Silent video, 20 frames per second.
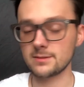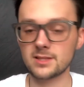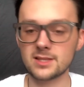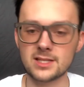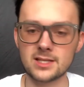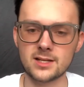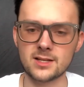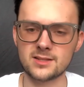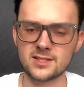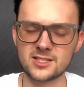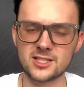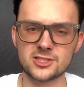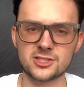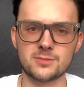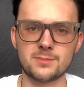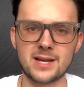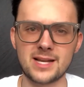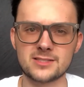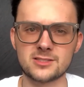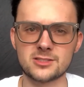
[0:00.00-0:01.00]
the
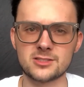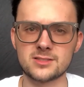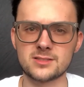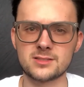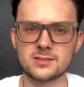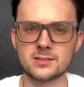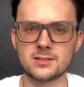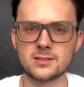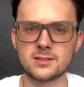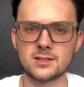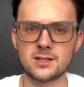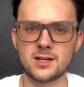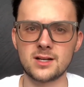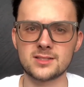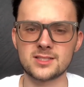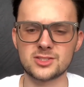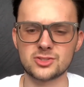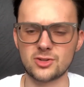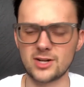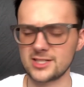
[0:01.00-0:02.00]
dungeon master's
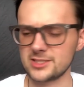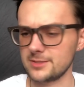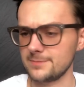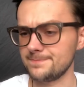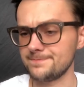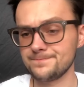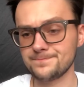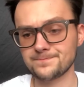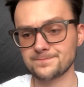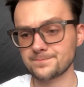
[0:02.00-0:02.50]
discretion.